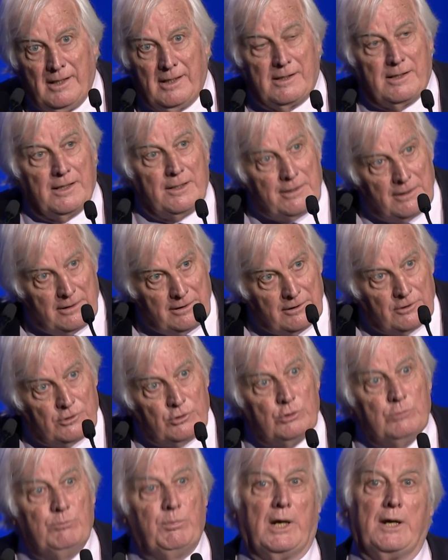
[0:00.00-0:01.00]
This is
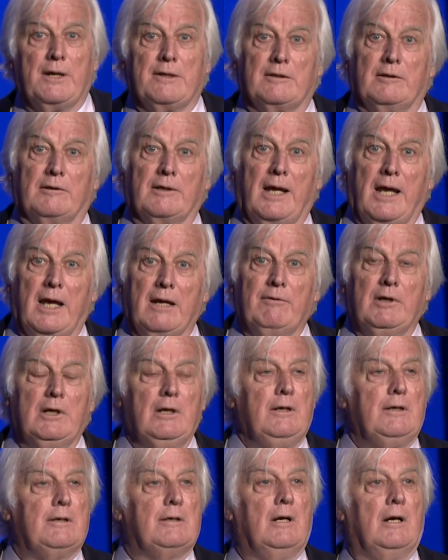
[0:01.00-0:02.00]
all based on
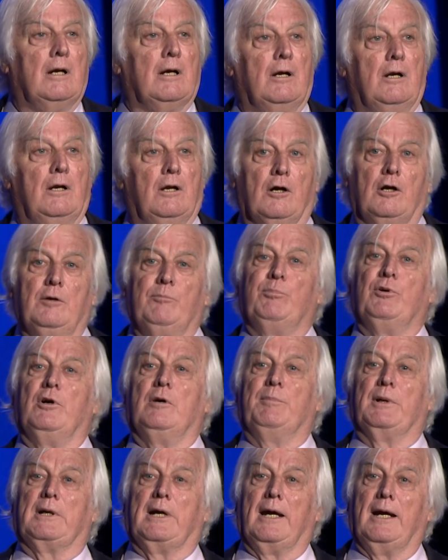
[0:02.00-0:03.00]
evidence, not
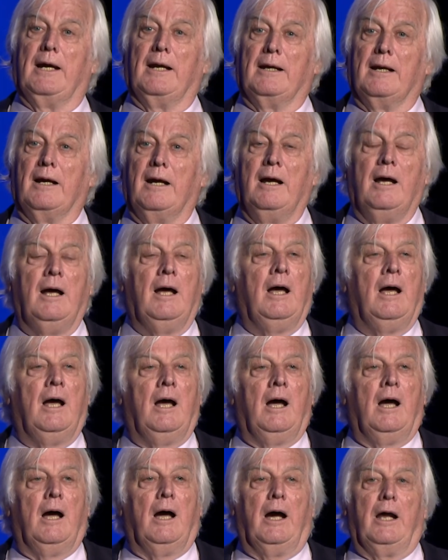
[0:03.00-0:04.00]
propaganda,
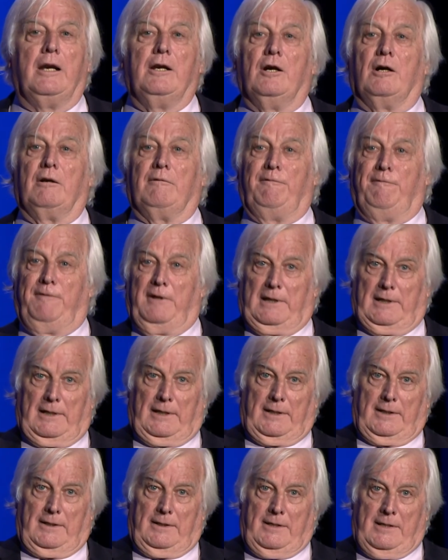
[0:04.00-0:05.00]
and not feelings.